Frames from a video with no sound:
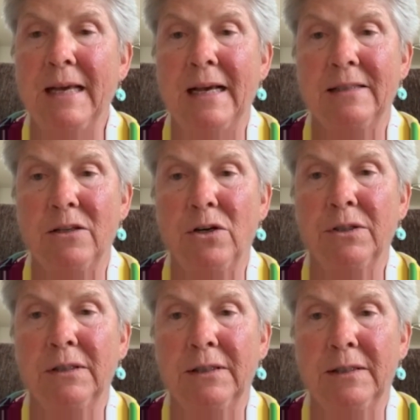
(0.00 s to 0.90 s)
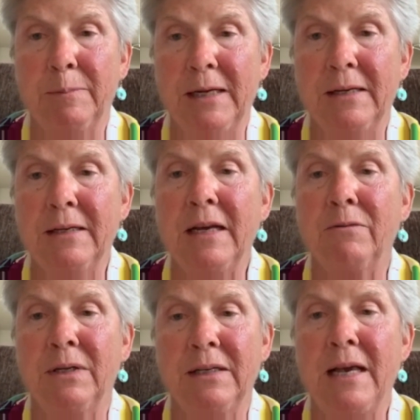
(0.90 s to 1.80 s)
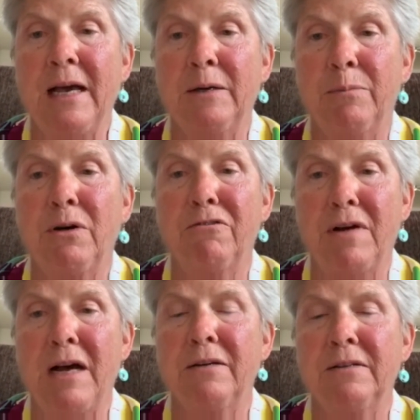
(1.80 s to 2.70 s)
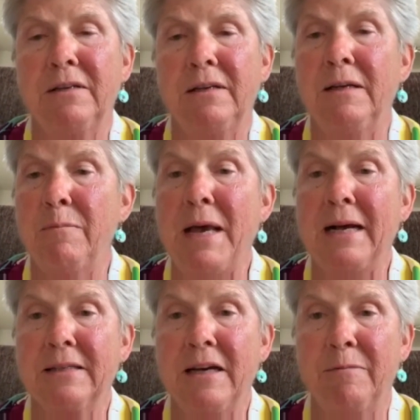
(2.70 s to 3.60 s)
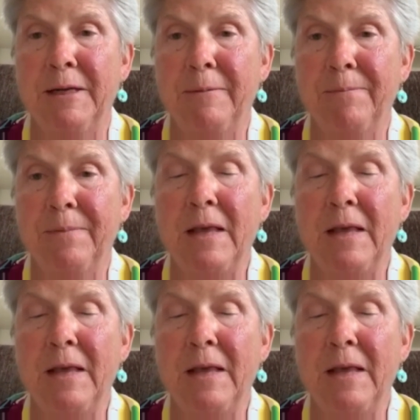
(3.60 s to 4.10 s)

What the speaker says: As an older lesbian, it really had a profound impact on me.